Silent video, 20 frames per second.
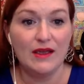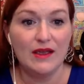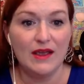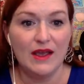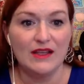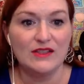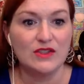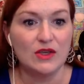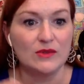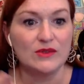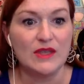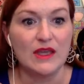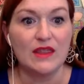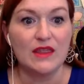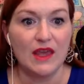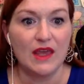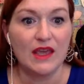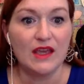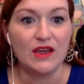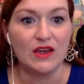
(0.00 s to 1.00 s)
And so I was like,
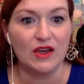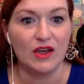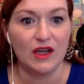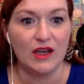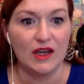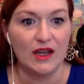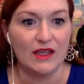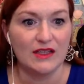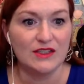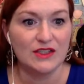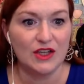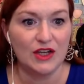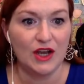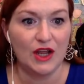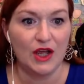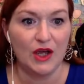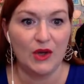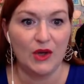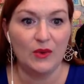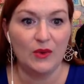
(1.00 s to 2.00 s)
thank goodness, you
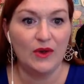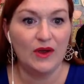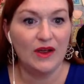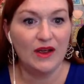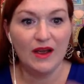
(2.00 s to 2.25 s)
know,